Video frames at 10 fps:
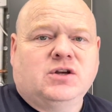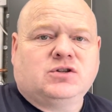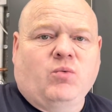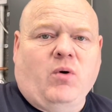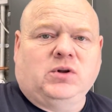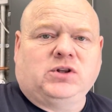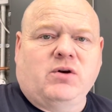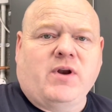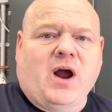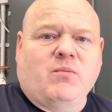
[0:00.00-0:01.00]
So what we'll
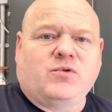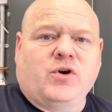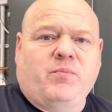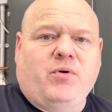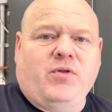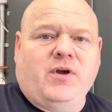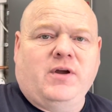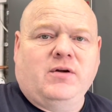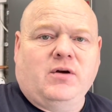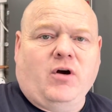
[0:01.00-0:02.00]
do now, I'm gonna put the
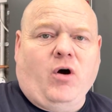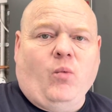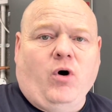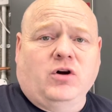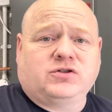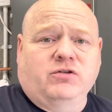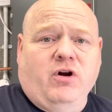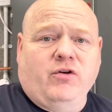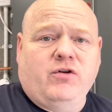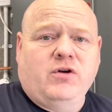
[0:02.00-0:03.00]
hot water
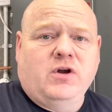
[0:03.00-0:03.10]
on